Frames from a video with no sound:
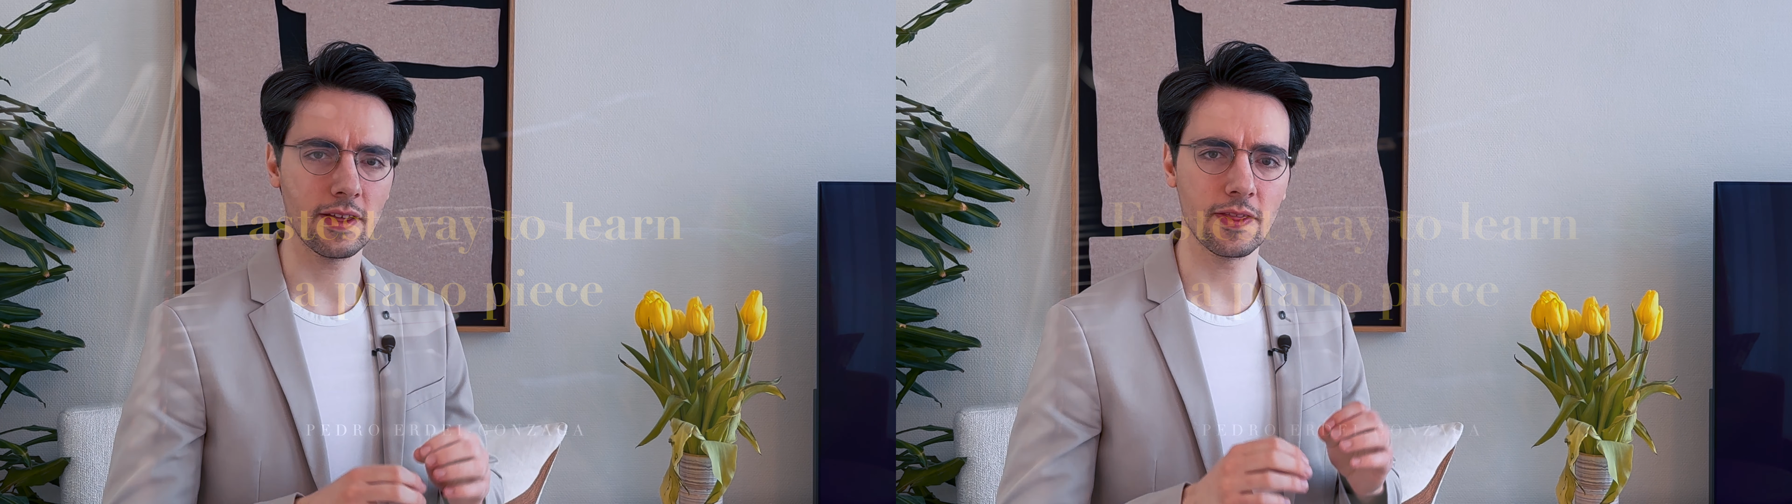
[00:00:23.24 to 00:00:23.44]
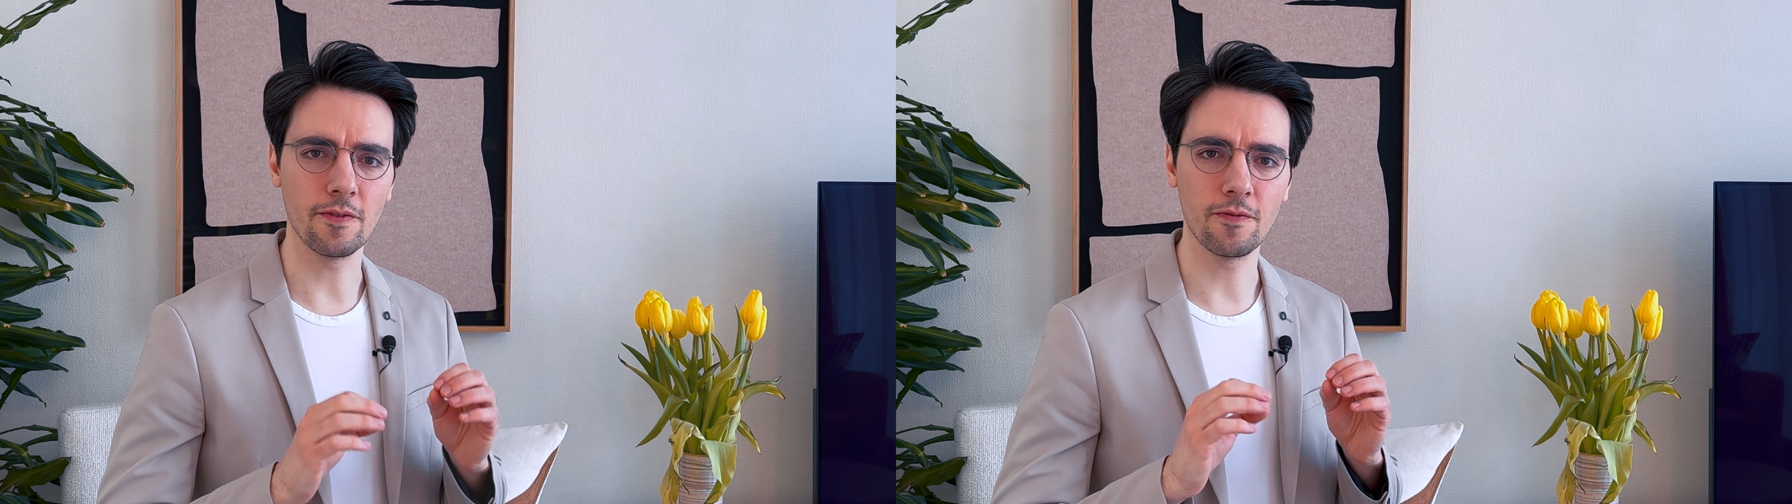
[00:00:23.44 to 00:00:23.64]

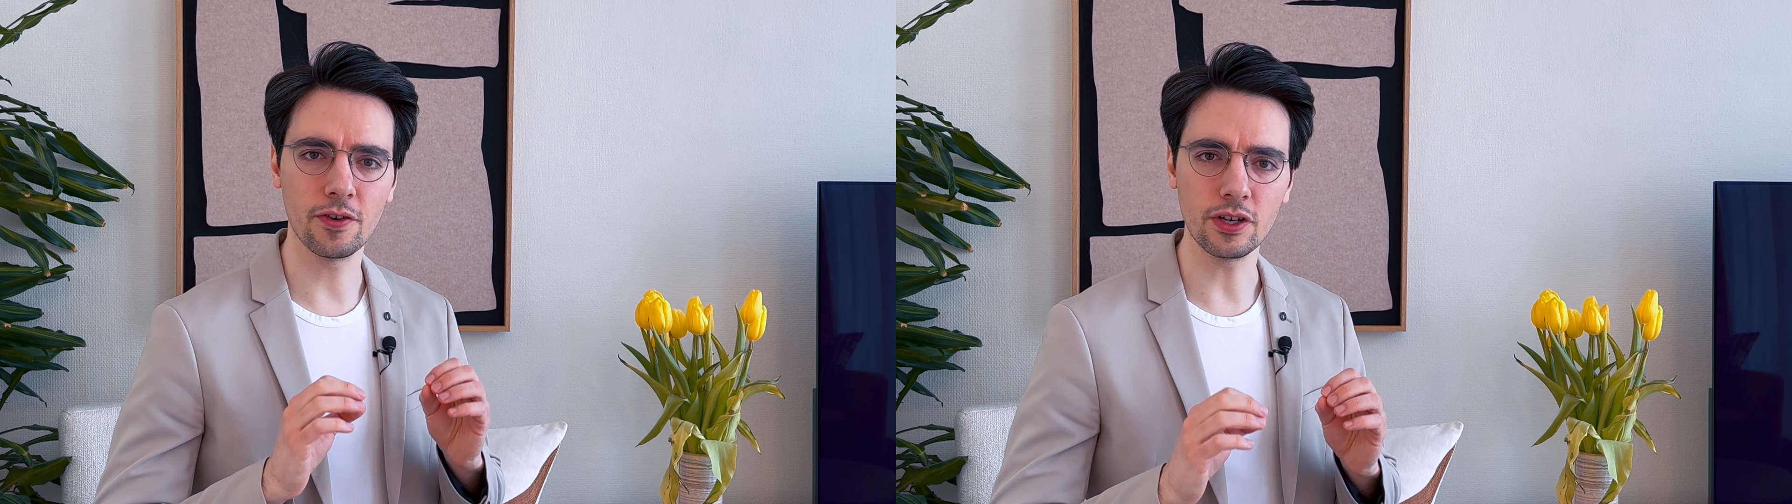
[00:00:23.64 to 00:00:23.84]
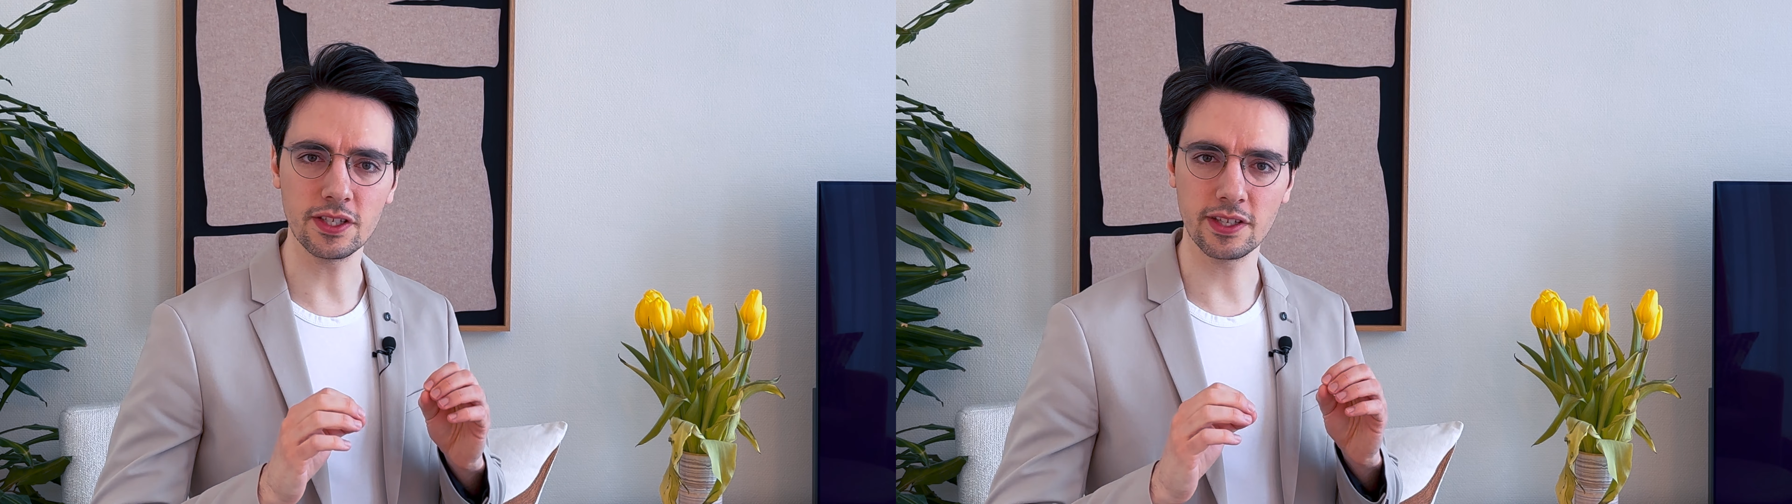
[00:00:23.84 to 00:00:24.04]
The
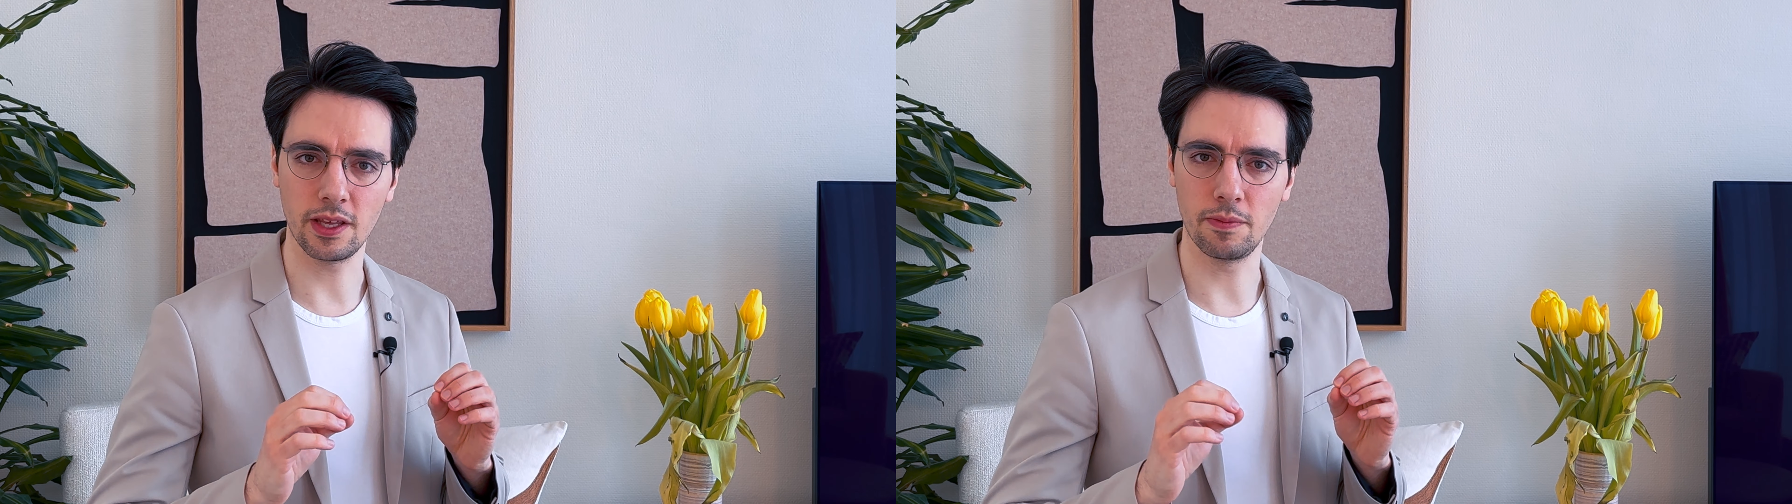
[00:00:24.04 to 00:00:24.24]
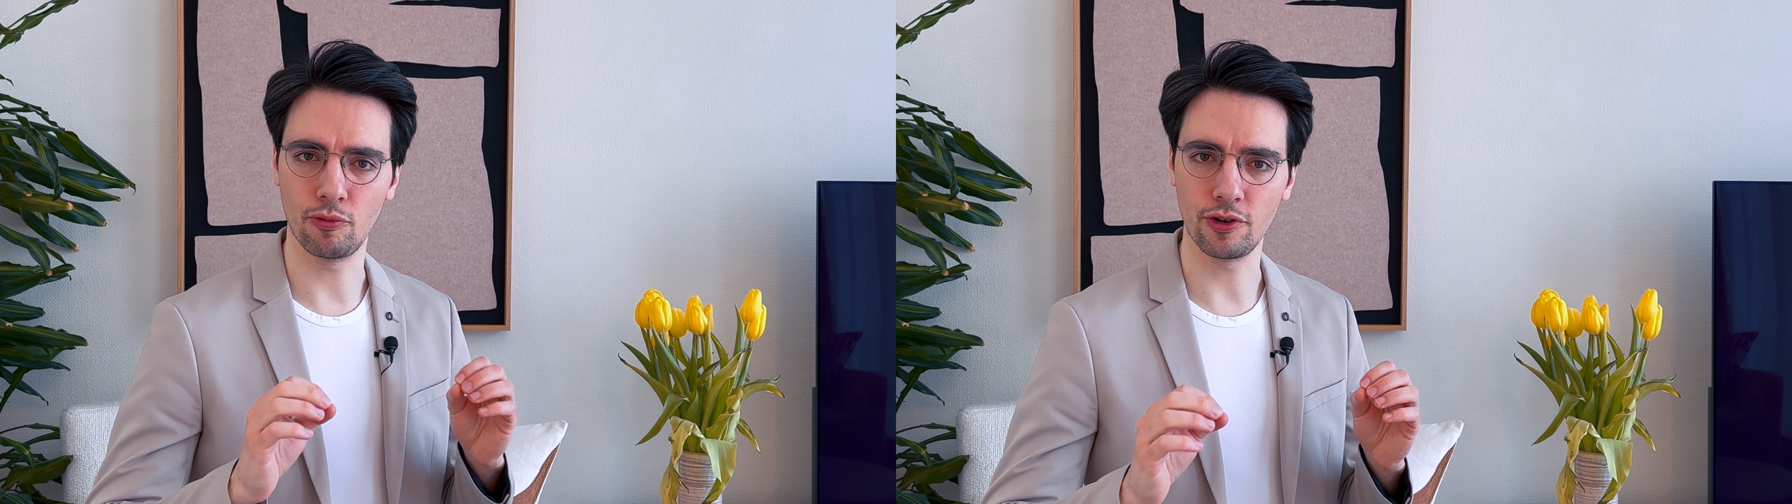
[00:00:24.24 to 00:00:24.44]
first
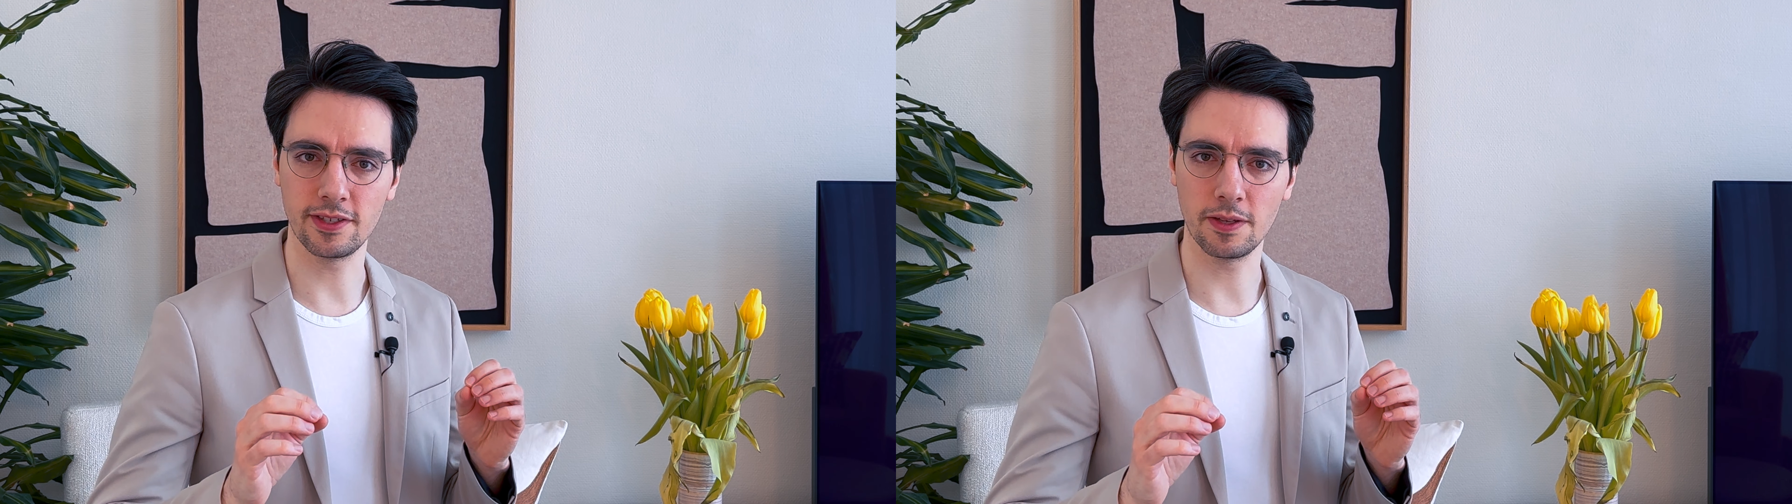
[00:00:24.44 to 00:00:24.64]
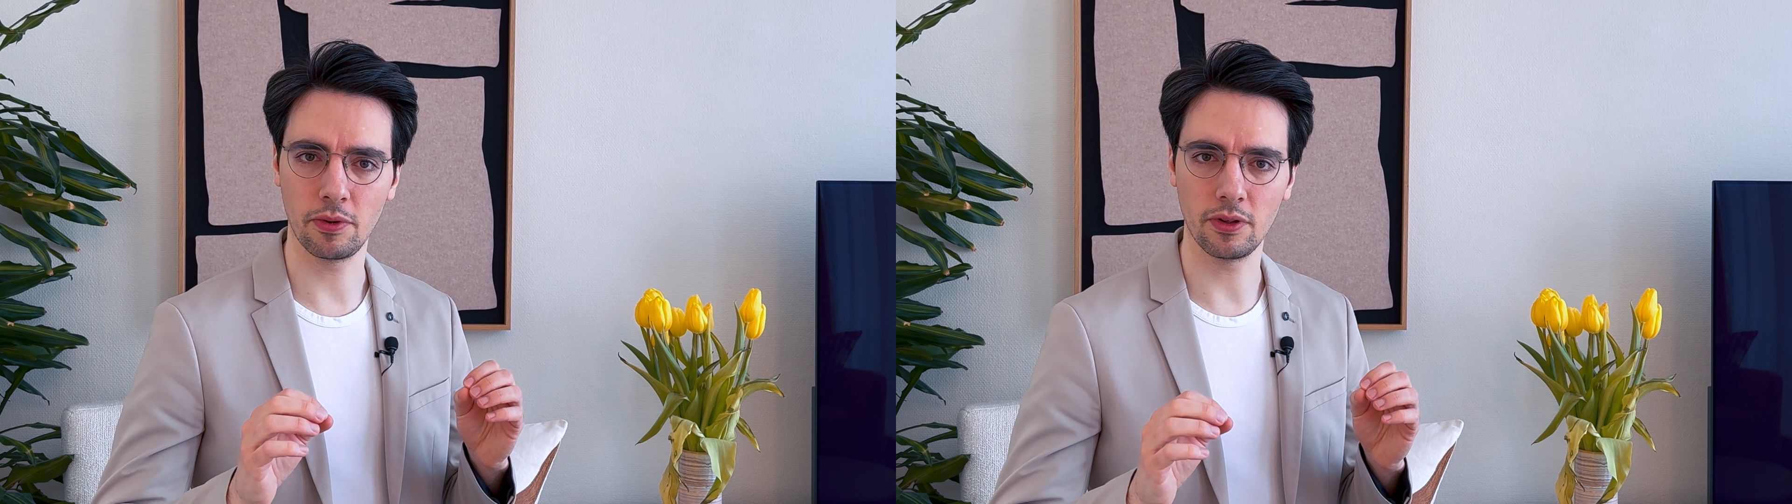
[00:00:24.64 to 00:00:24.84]
key
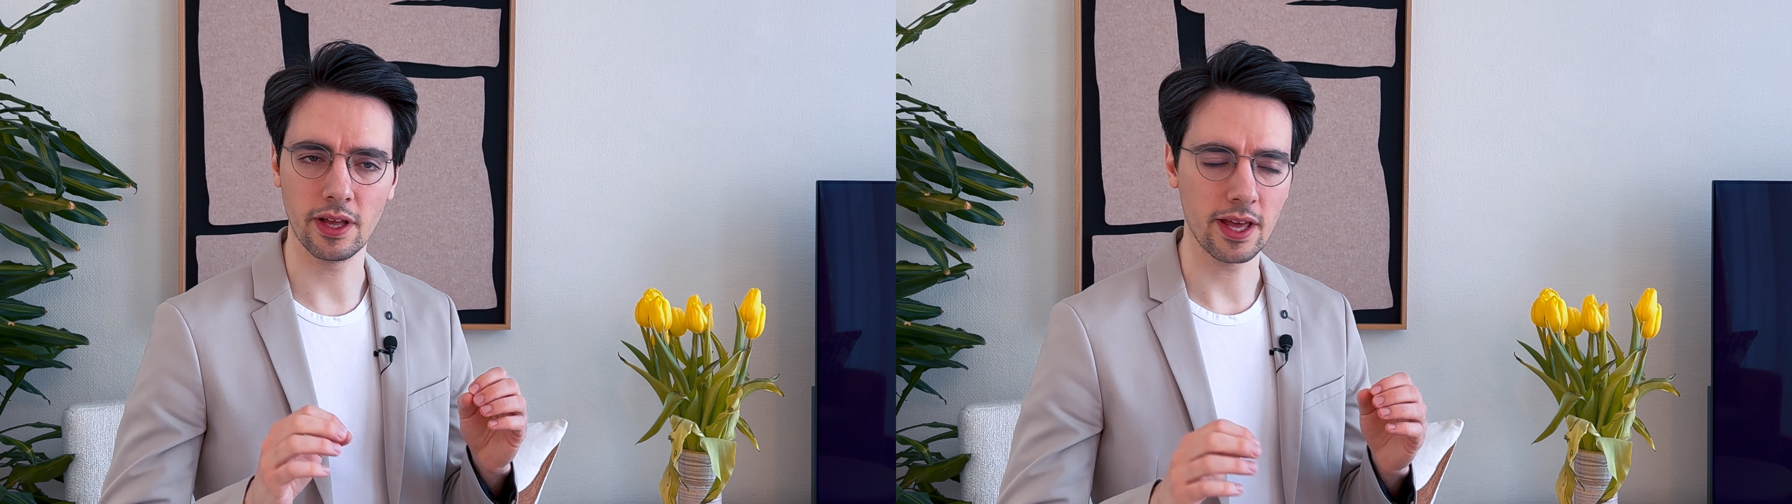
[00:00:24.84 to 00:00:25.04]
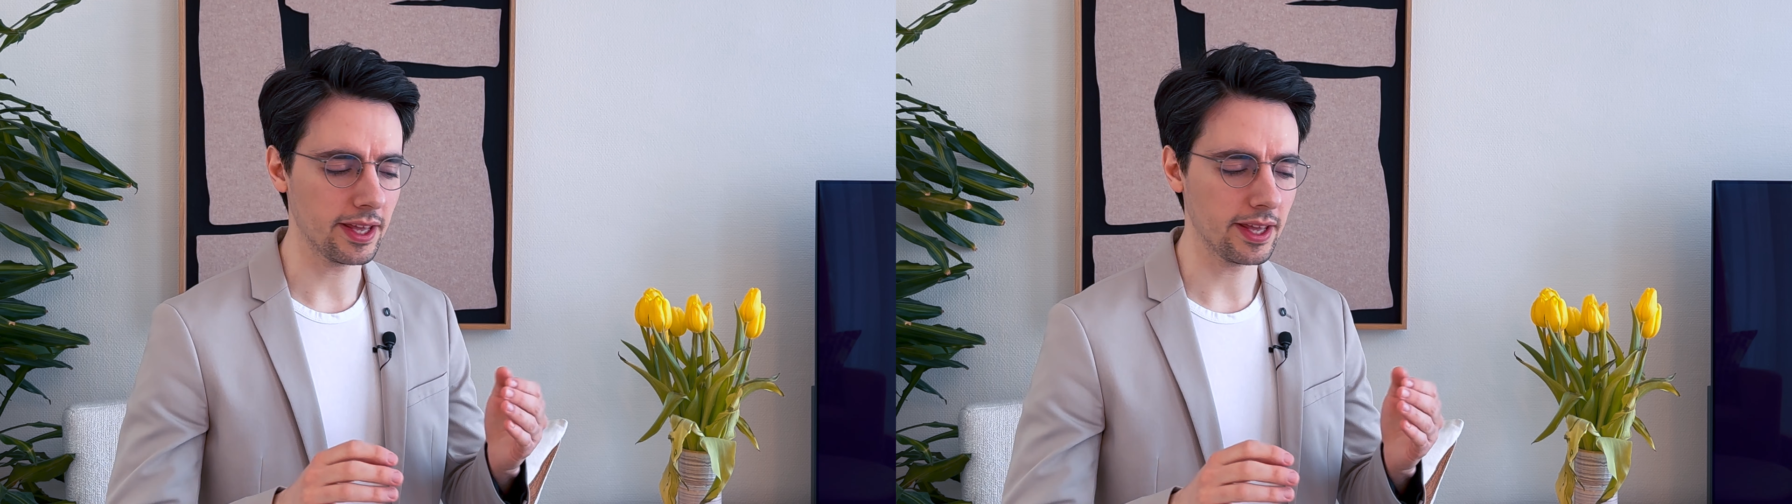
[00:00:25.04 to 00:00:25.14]
principle